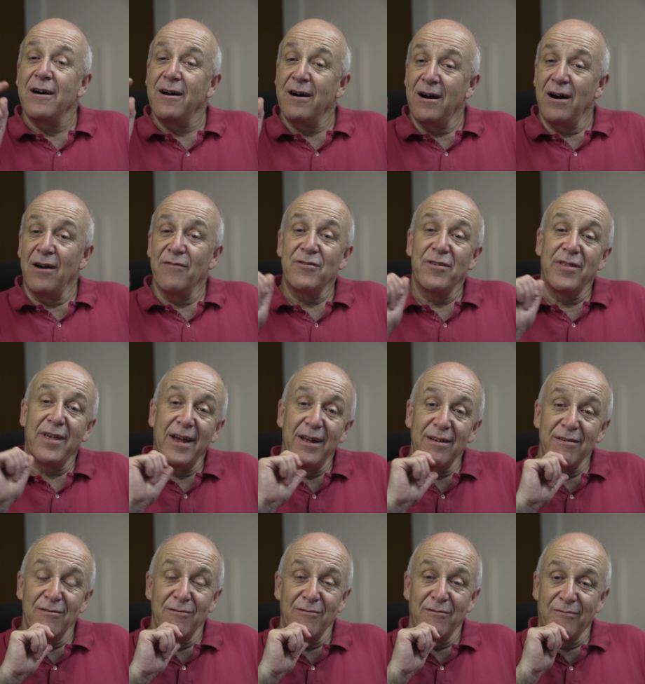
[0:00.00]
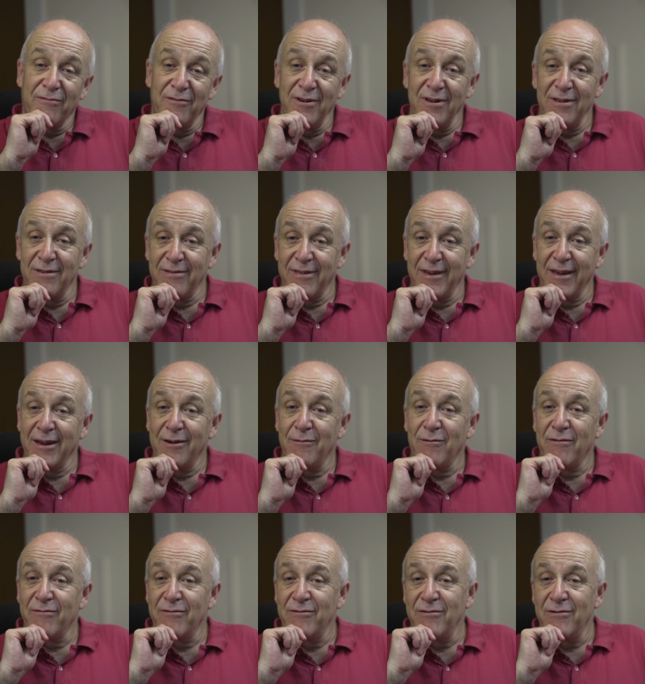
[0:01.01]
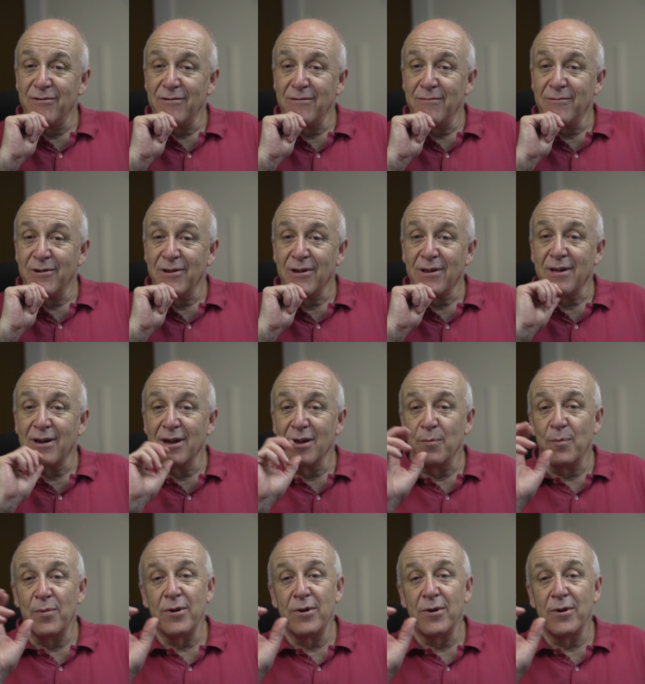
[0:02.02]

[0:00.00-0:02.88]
After that, you're free to then go off and do what you like.